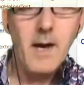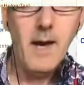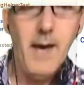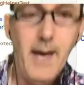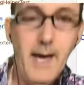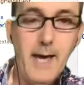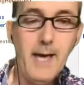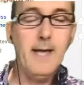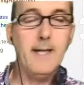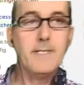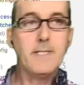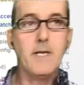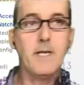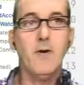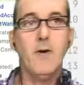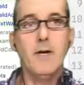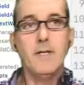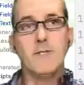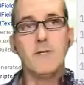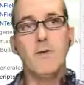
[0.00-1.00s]
And so
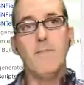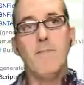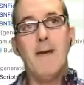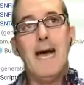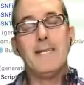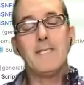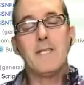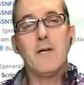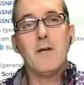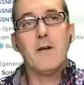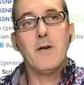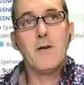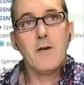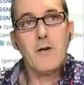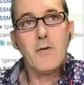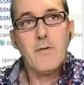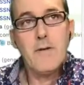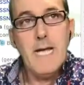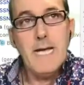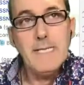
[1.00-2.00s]
on. So masker
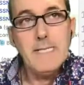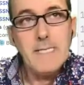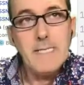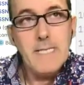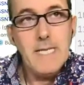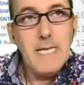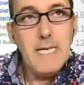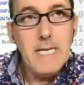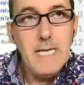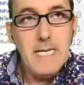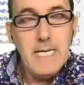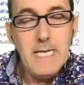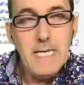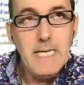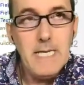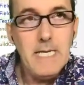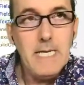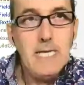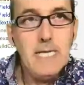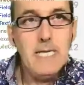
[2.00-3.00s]
creates
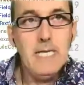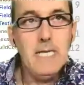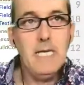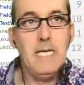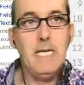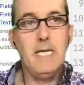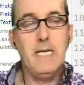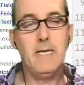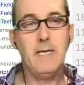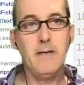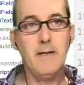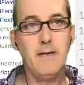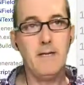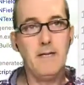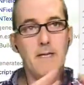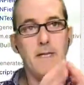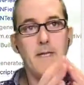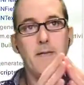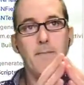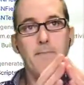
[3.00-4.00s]
the
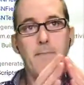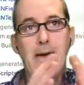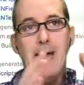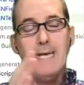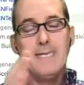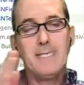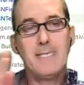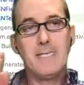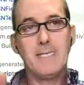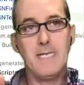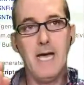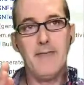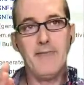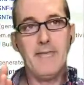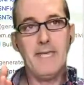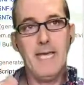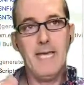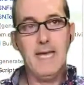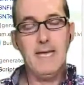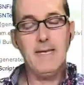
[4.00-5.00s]
mask at
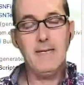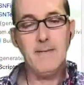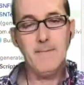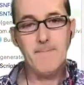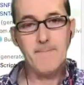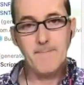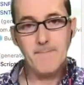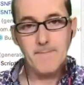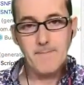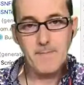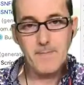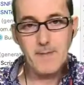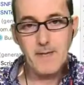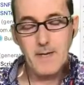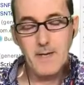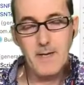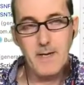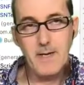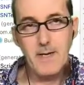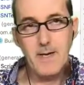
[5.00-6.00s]
the end.
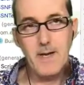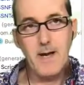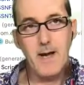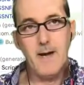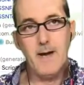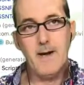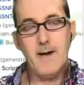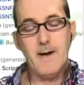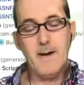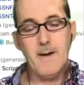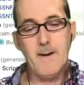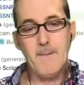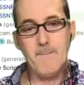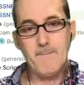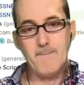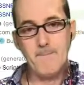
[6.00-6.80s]
Okay.